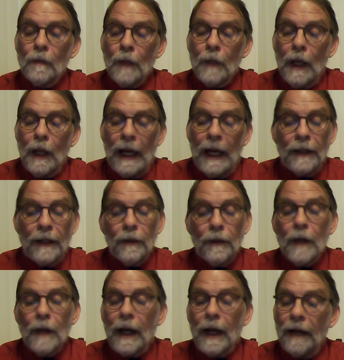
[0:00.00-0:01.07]
I do
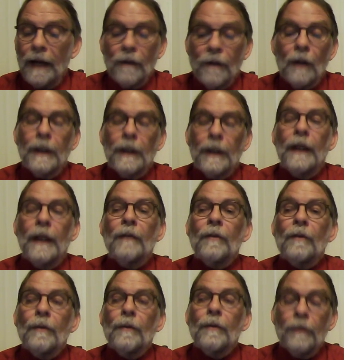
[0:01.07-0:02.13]
not have all the
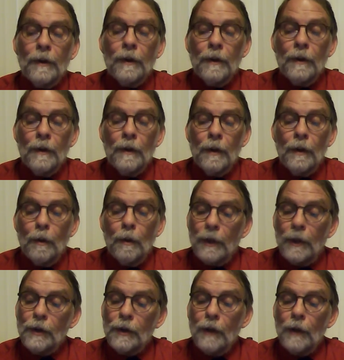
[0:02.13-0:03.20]
answers,
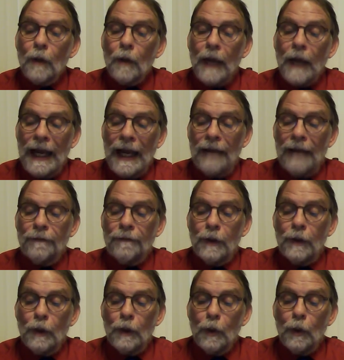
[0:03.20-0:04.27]
but you don't have to
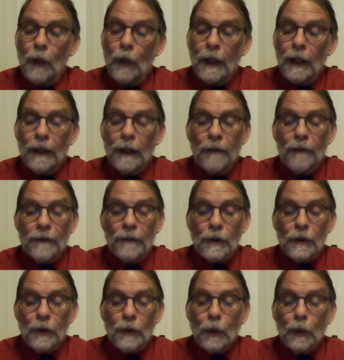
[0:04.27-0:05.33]
do well enough in
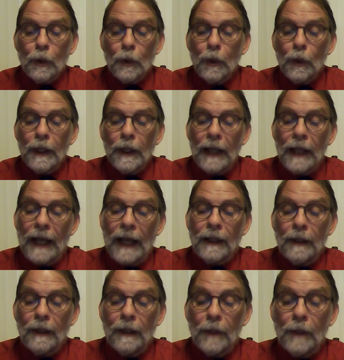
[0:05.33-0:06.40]
school to win an
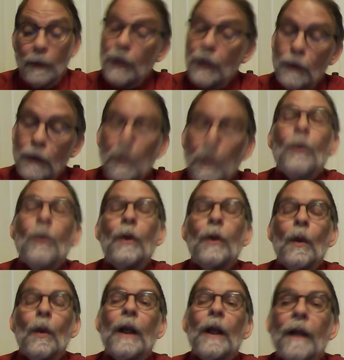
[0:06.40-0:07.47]
academic, but you don't do
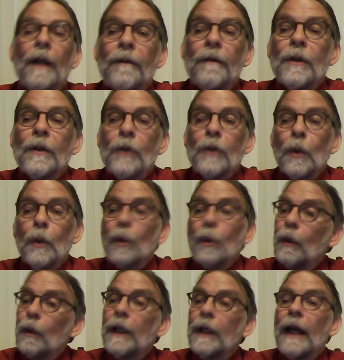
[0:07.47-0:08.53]
well enough in school to
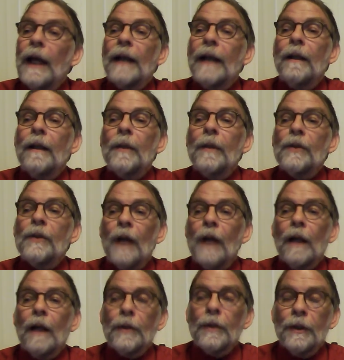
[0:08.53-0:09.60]
win an academic
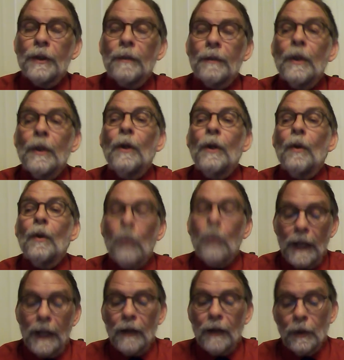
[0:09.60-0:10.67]
scholarship
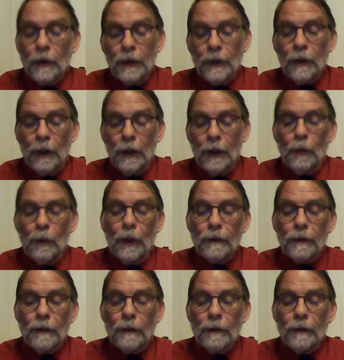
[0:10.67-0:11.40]
without doing your homework.